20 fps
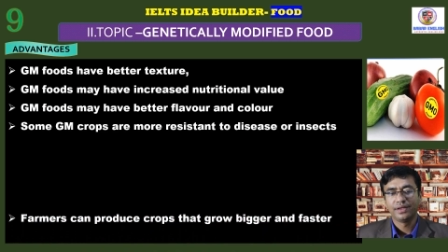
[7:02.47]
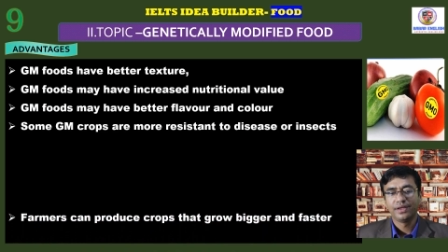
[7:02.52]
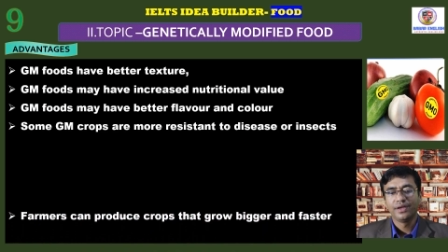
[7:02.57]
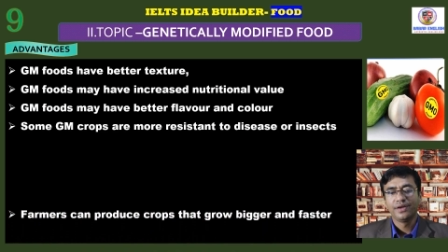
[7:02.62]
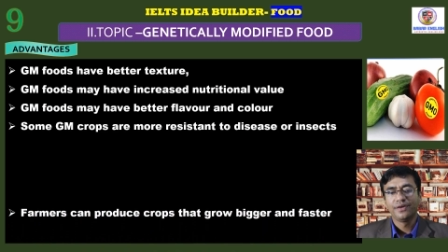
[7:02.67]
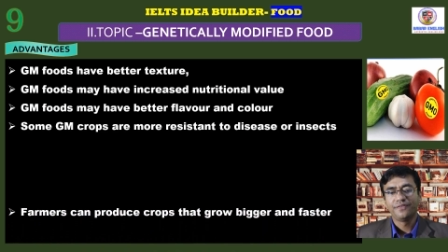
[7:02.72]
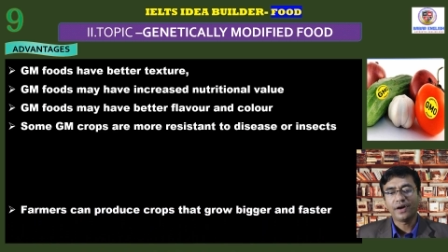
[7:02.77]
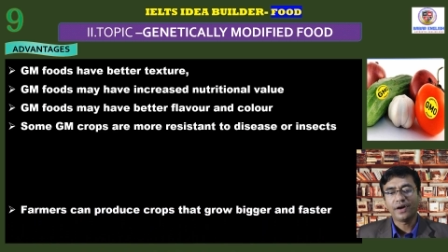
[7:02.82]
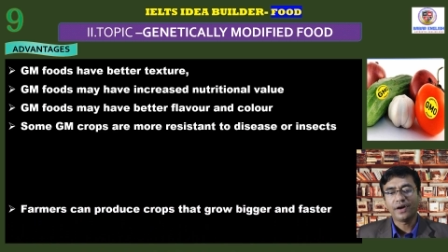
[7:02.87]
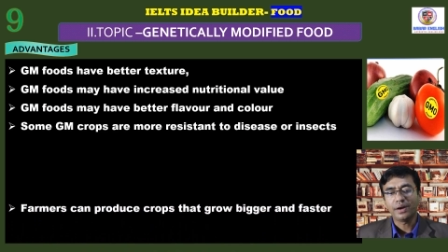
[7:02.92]

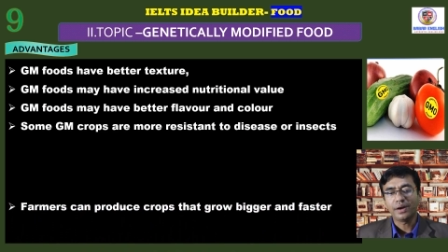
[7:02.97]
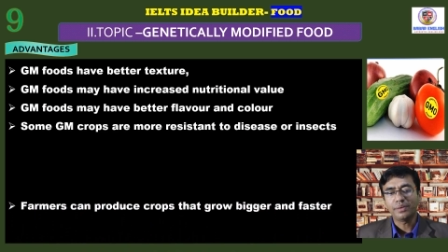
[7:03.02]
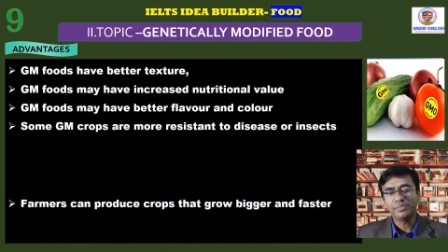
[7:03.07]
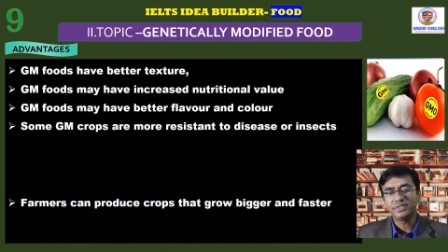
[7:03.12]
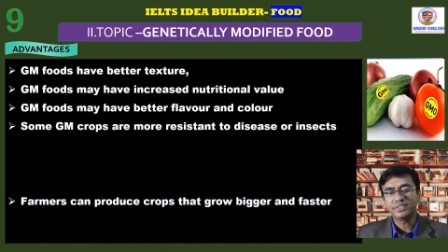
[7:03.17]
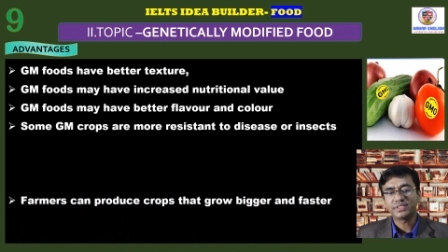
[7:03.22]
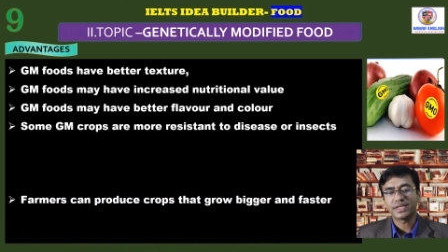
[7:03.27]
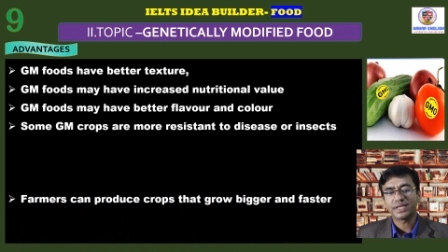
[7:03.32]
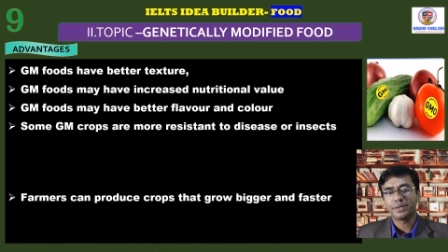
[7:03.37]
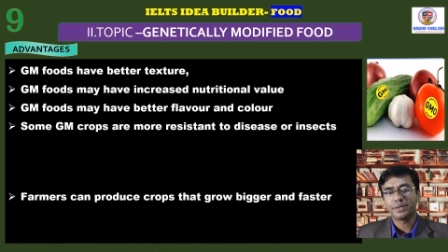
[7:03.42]
Farmers
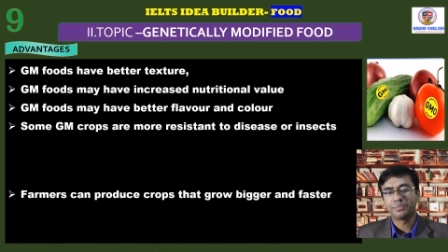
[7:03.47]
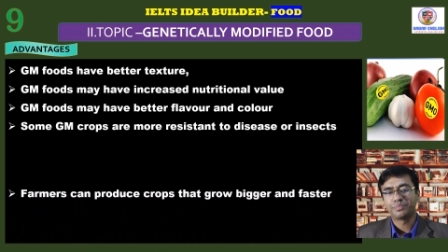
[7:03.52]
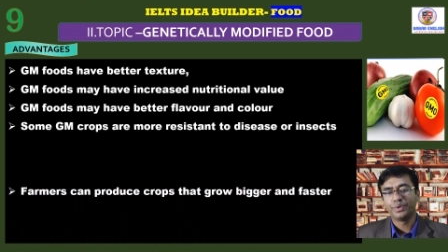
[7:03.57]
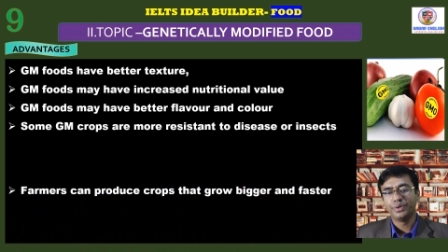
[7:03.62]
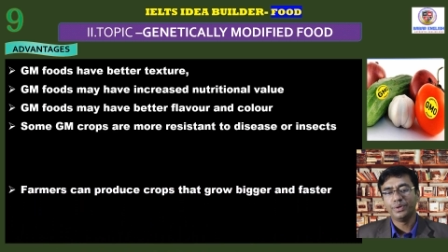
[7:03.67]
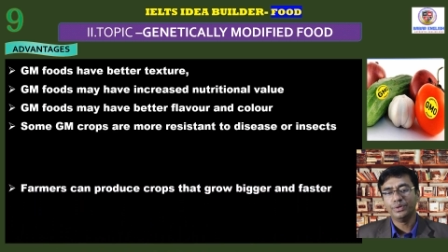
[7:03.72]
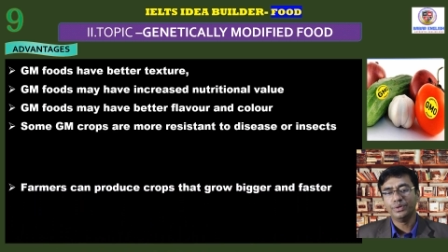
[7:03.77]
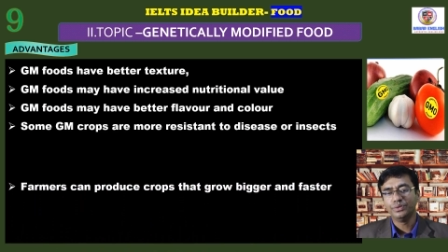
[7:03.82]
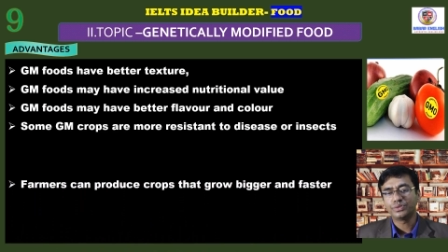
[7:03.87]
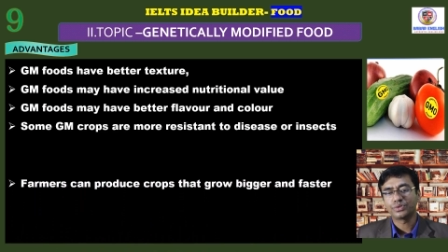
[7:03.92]
can
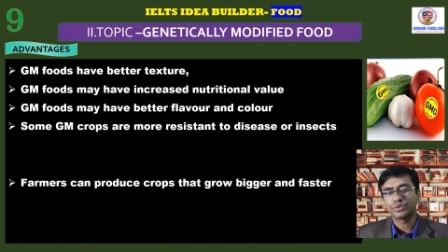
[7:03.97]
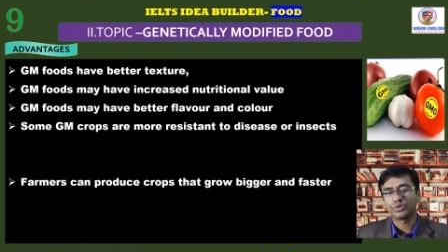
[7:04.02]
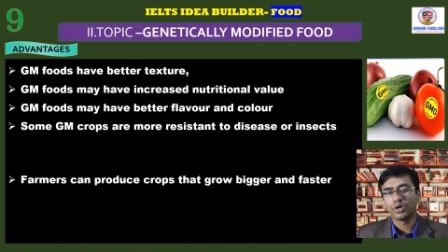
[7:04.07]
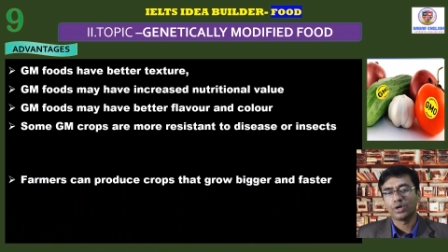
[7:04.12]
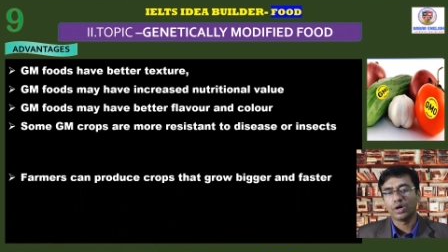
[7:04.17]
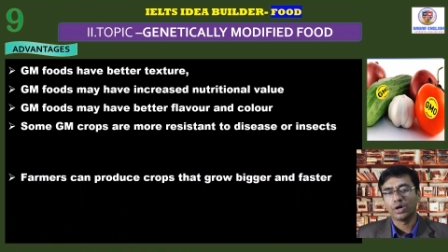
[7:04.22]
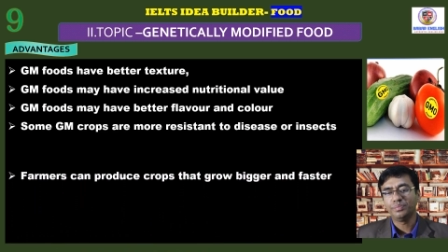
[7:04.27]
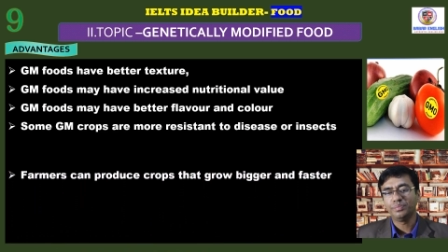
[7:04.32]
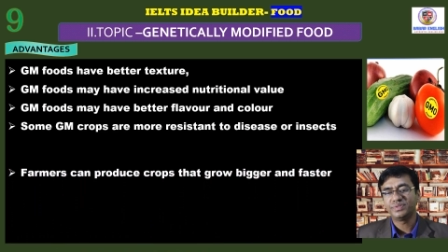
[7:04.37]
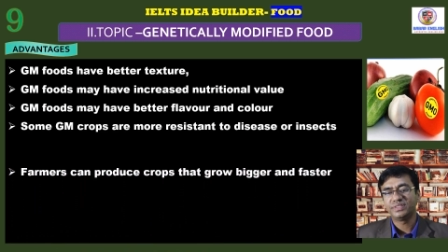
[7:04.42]
produce
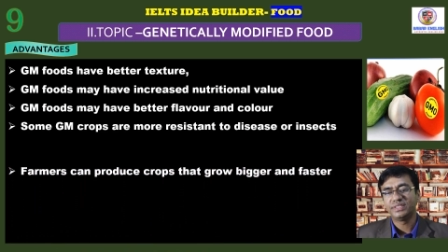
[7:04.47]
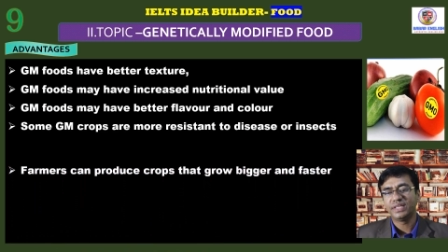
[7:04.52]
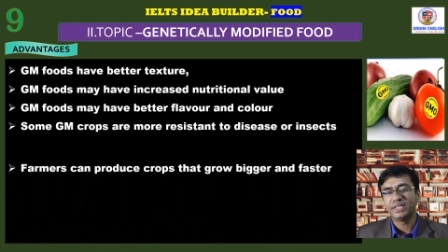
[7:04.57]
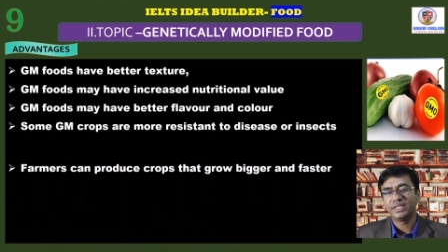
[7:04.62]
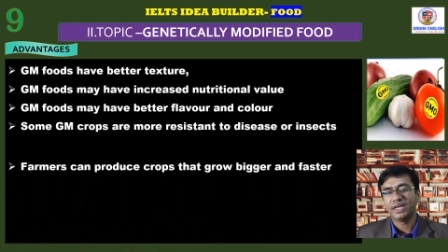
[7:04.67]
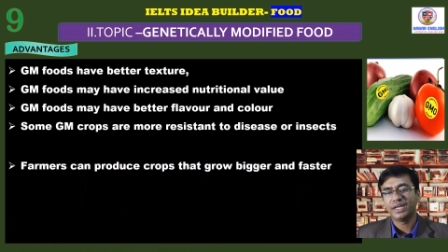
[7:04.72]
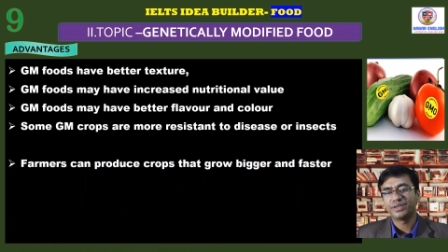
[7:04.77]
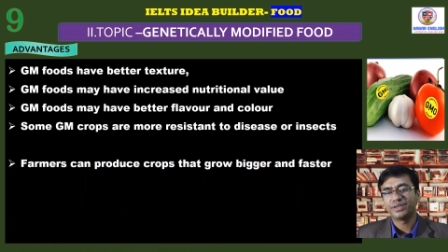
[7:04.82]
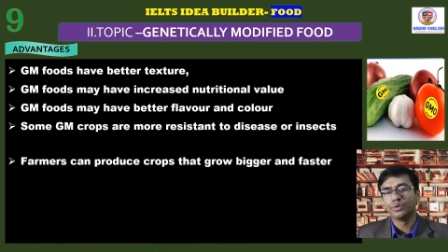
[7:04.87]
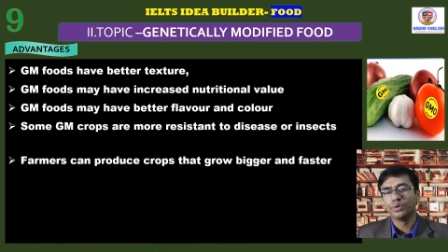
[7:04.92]
crops that
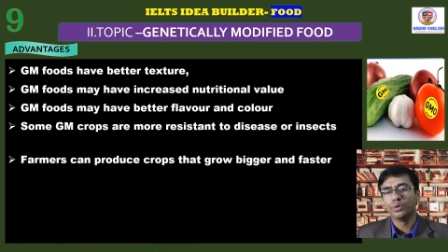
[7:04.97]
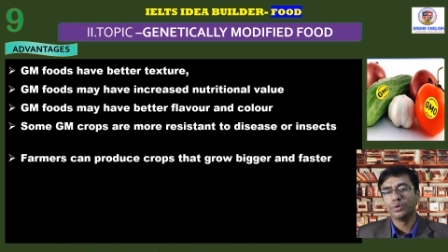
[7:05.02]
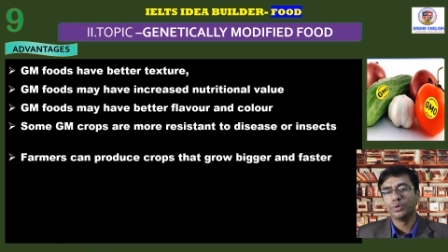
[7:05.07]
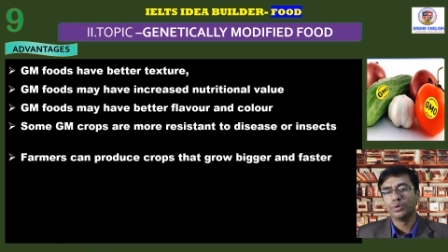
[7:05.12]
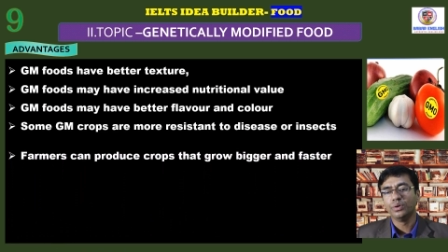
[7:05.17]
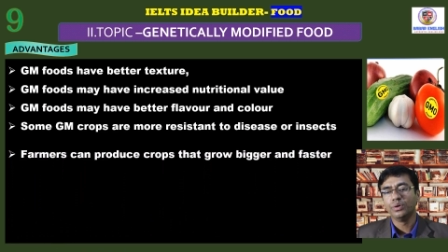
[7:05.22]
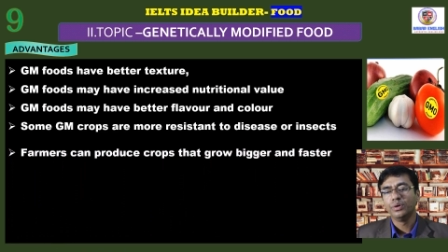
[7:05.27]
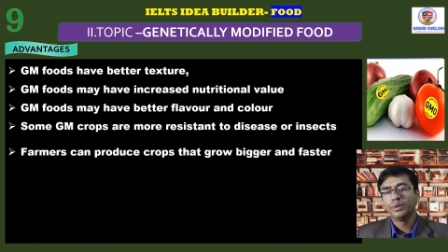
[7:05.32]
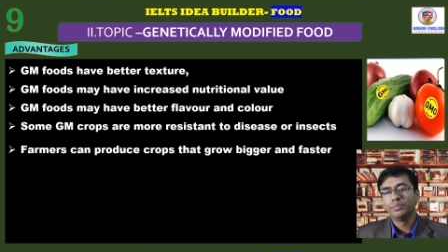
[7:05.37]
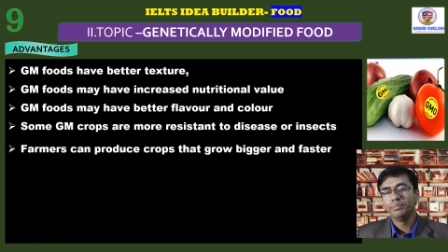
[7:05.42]
grow
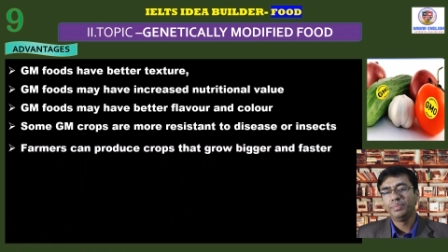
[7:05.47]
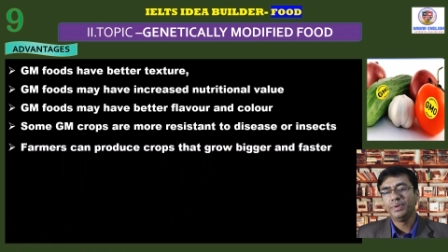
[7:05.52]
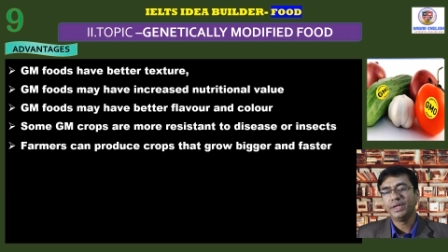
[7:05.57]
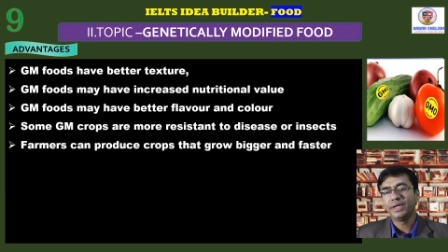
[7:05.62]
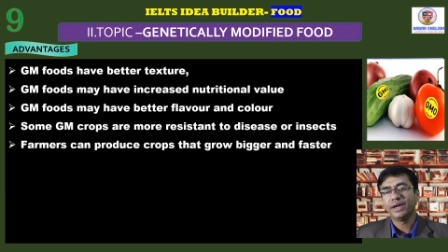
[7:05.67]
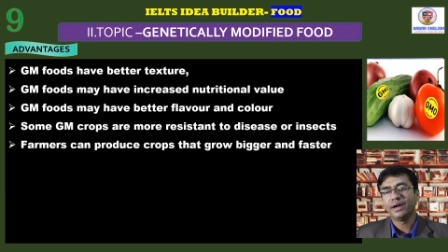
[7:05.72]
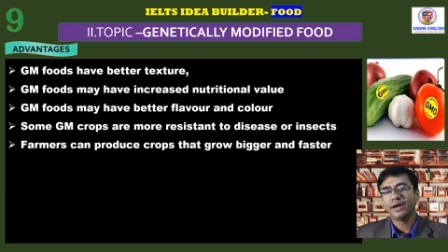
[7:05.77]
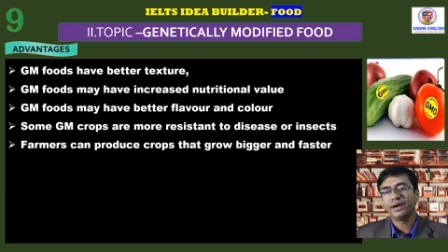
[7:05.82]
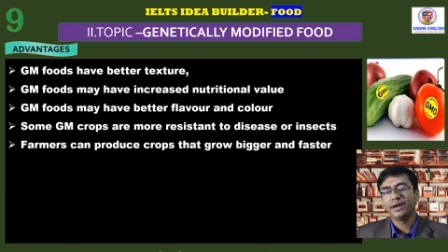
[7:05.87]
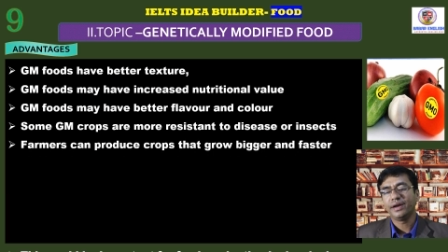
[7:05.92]

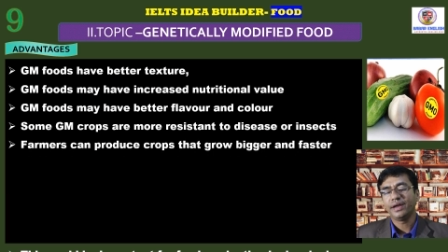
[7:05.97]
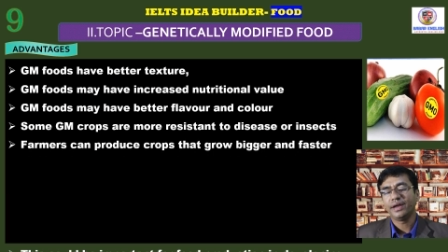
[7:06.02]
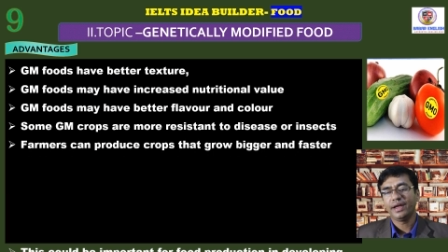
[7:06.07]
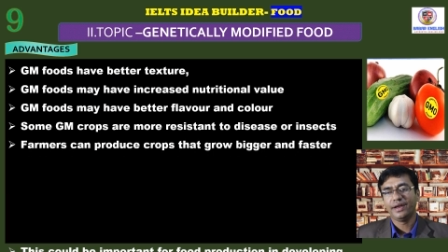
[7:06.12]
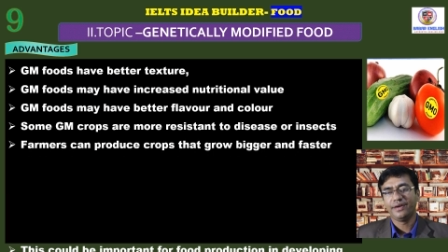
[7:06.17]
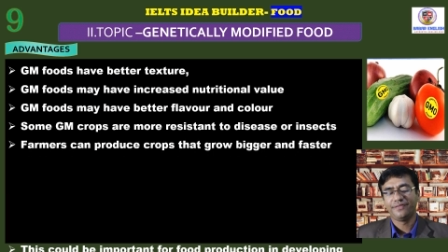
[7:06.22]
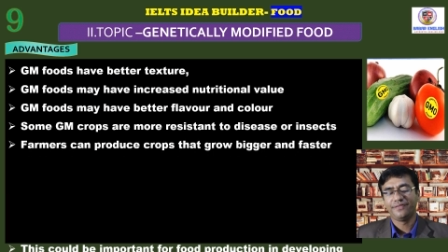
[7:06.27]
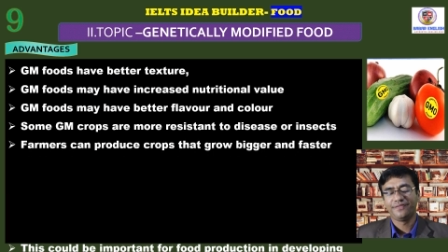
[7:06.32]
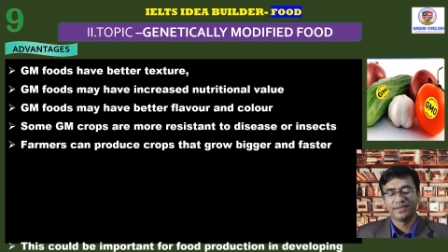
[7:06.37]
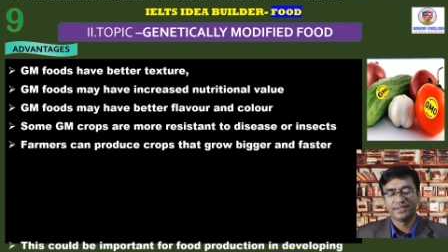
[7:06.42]
bigger and
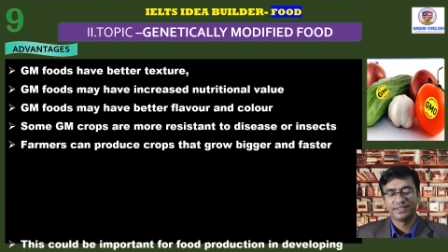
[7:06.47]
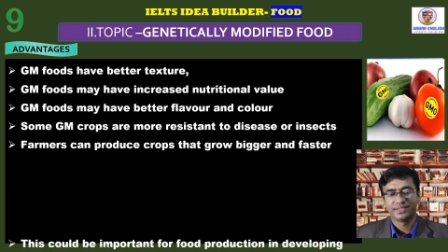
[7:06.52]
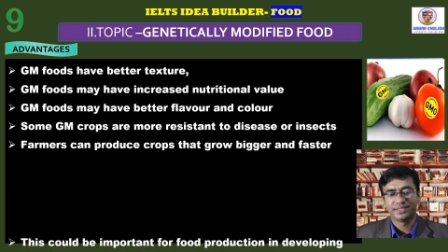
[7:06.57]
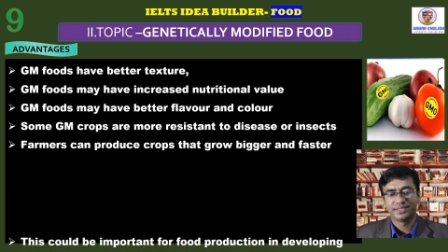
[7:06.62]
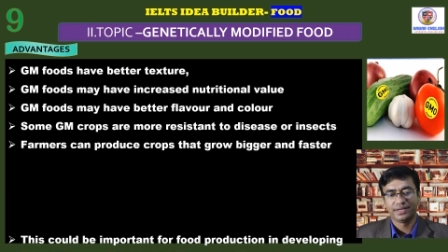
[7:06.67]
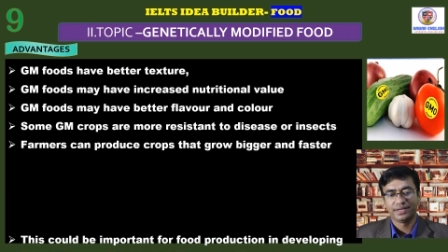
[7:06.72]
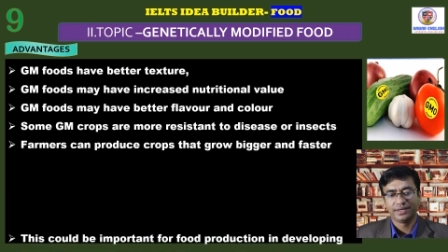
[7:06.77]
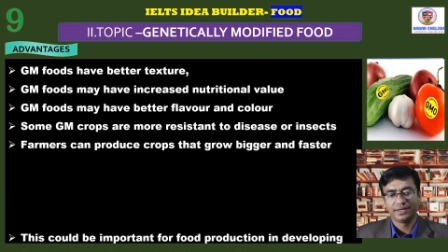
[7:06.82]
faster.